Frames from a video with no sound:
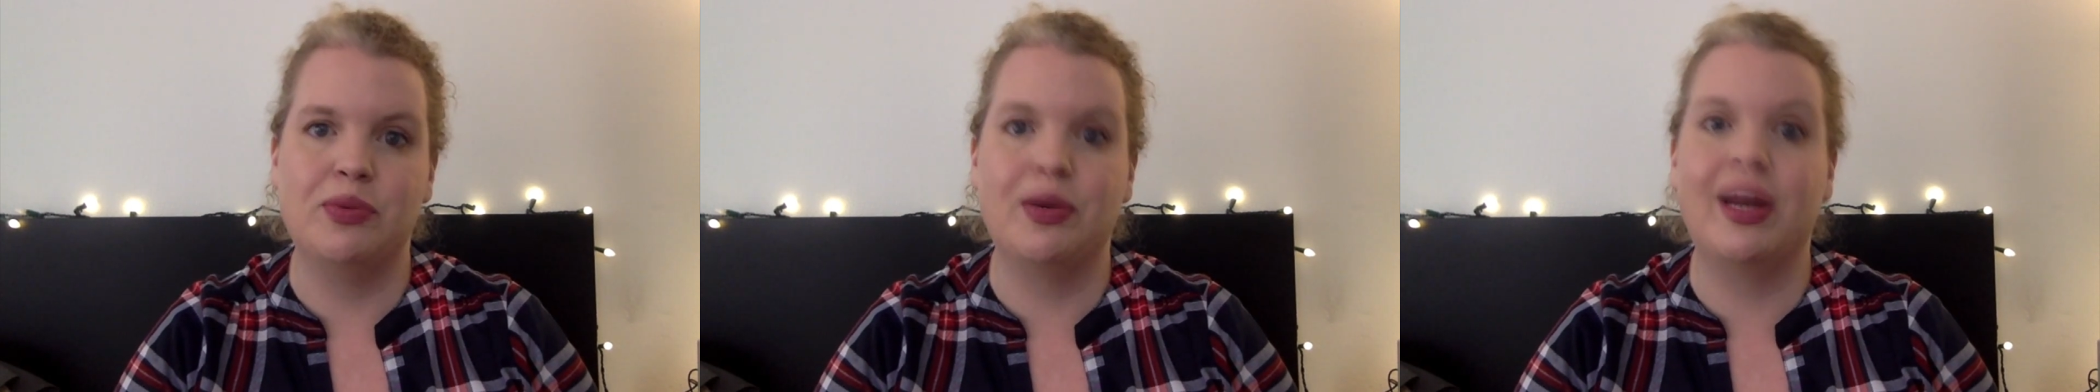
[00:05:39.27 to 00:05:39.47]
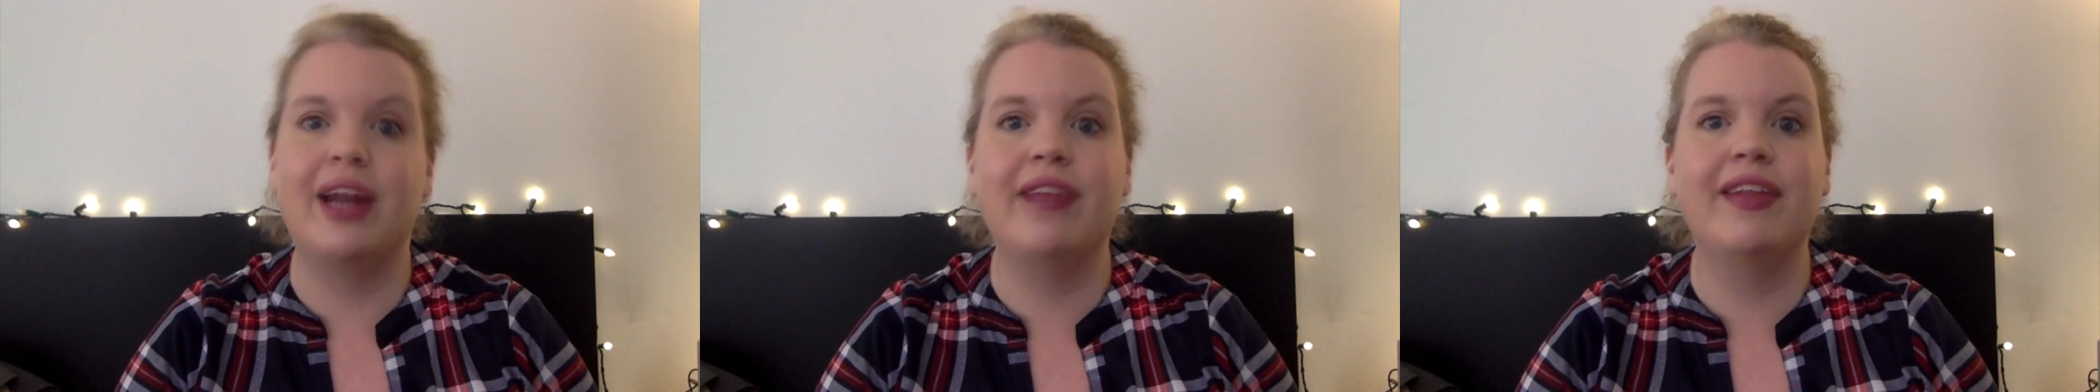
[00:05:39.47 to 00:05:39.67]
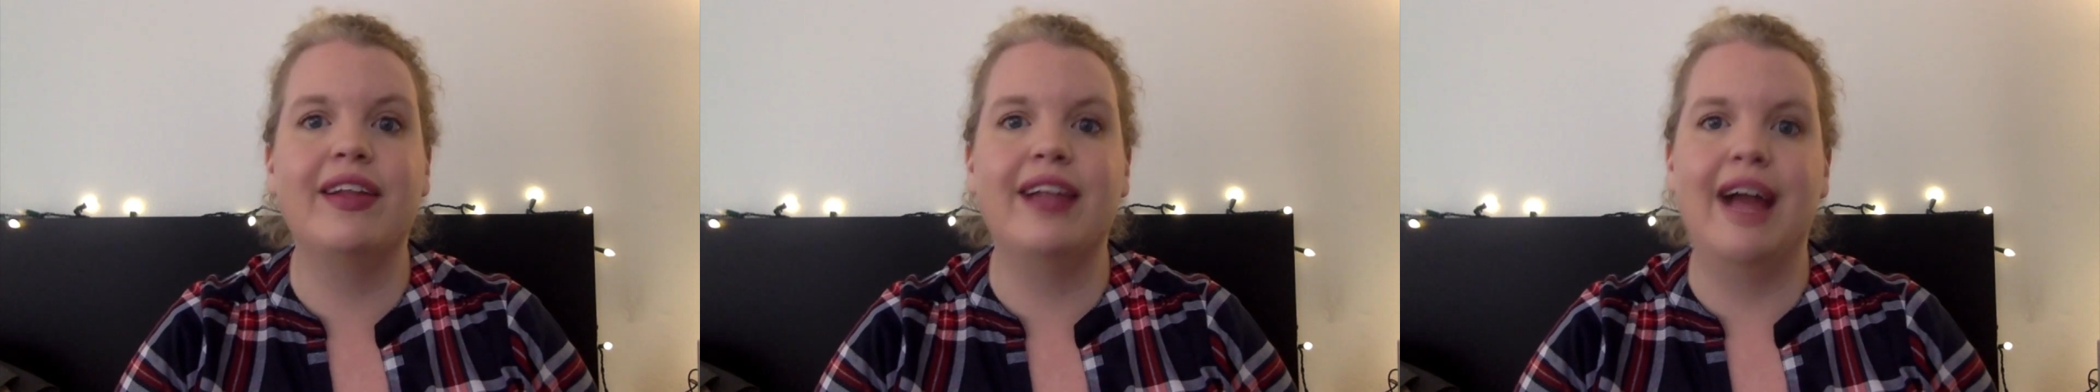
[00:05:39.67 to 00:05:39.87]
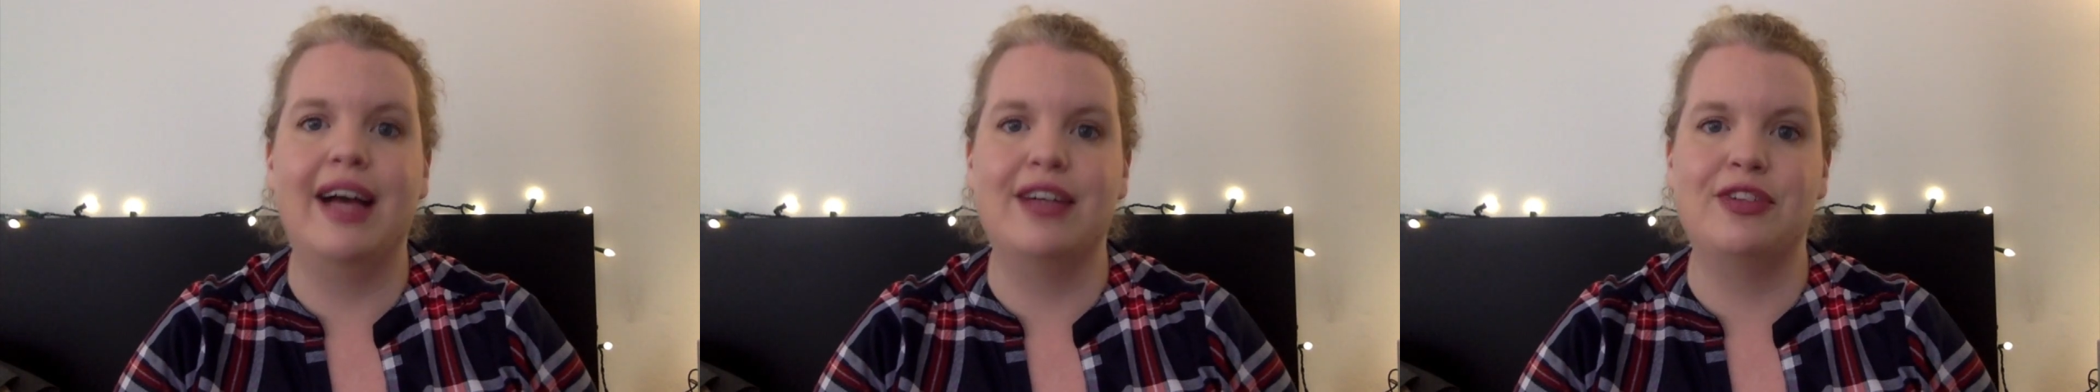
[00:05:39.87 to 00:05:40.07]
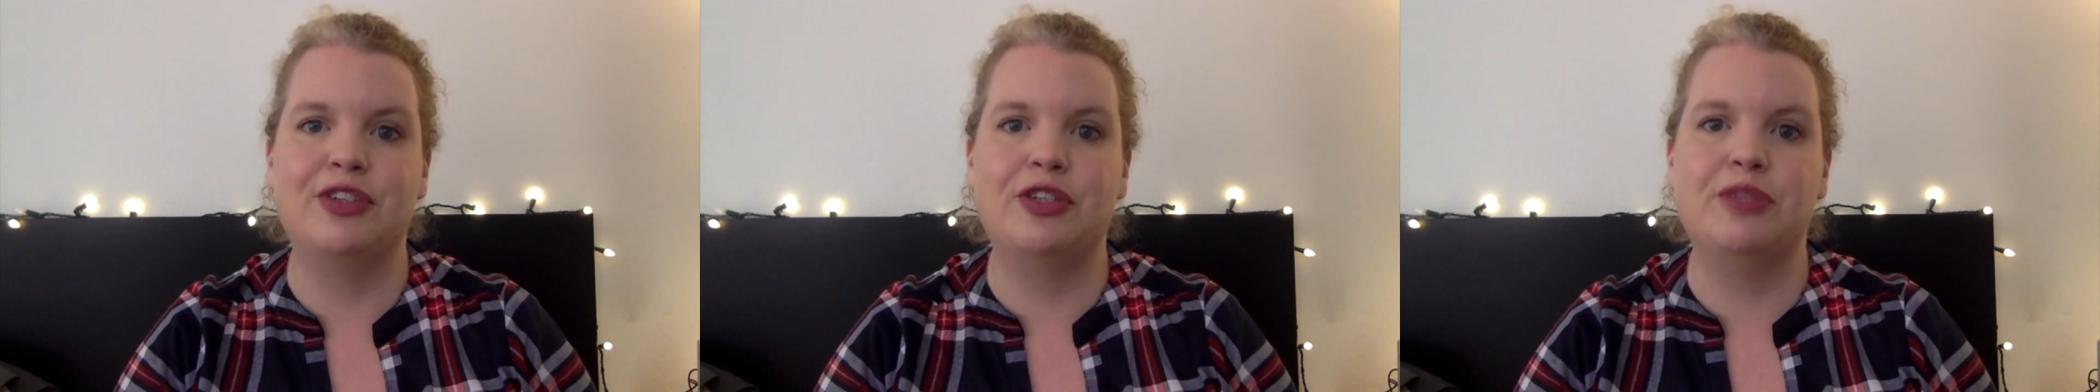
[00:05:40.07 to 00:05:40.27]
We're getting the
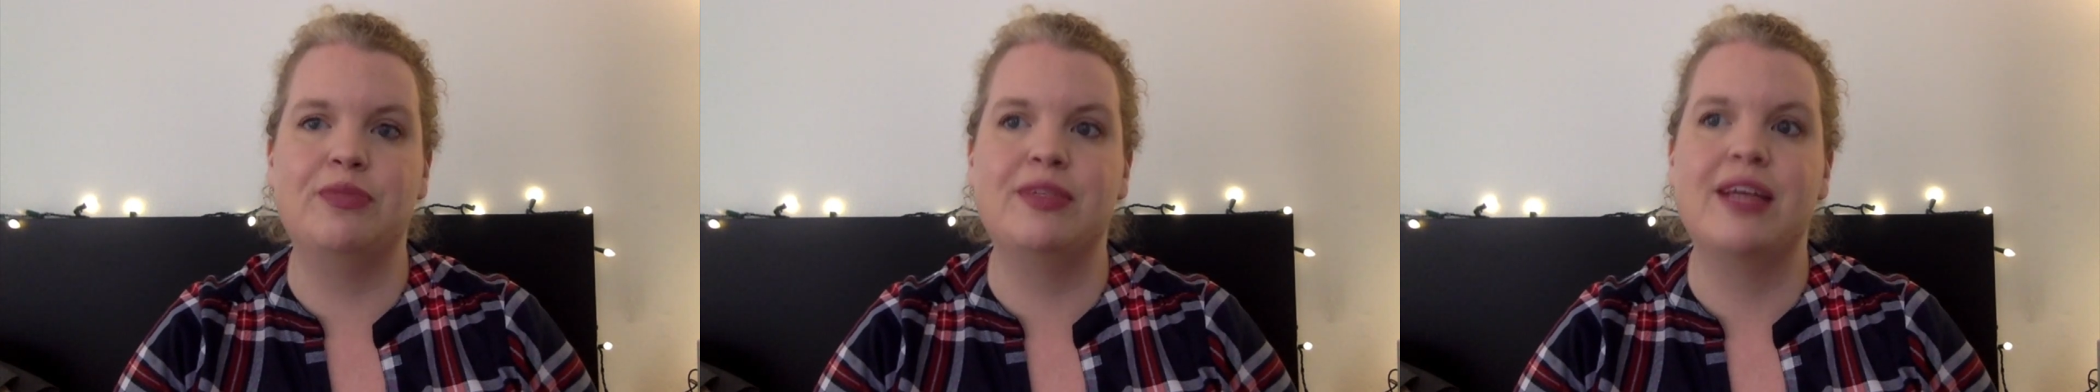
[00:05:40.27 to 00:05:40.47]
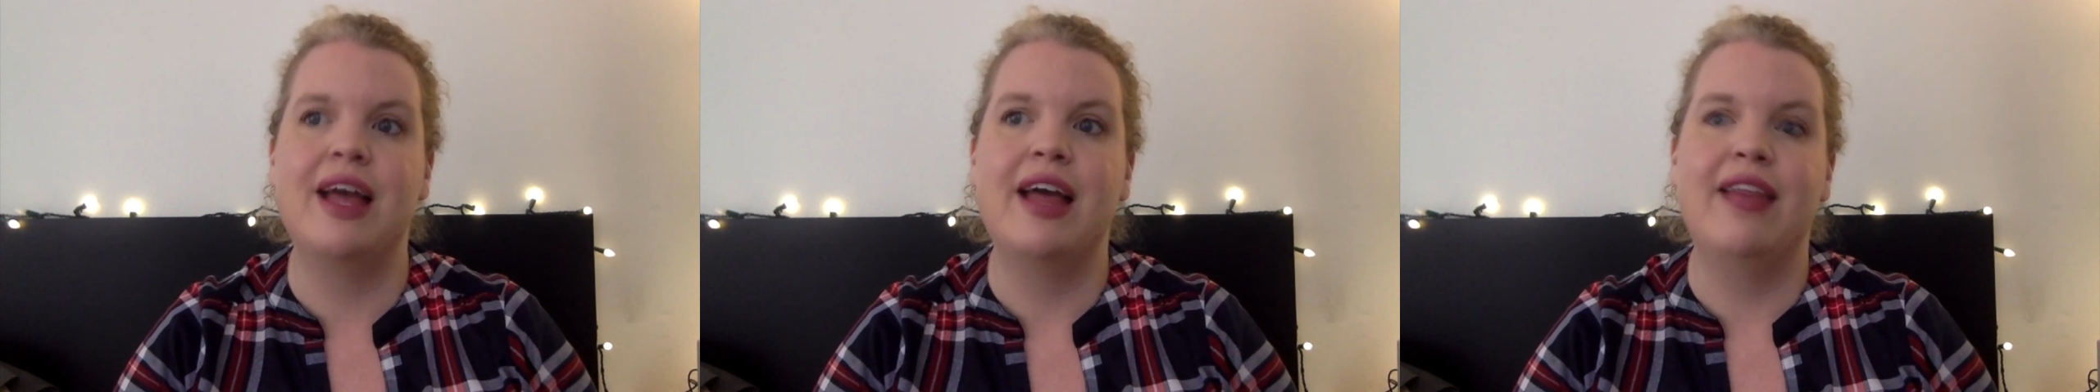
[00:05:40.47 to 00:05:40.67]
classrooms